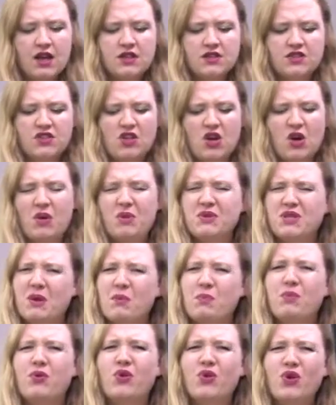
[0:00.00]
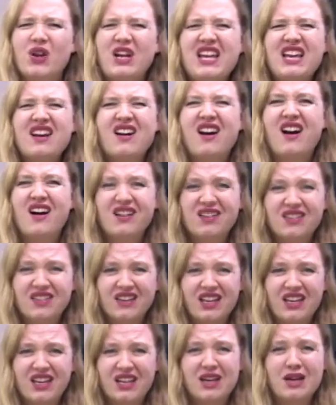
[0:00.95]
So it was a pretty
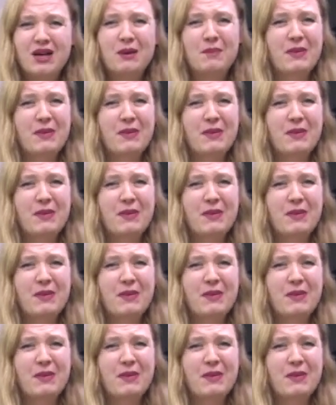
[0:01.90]
ugly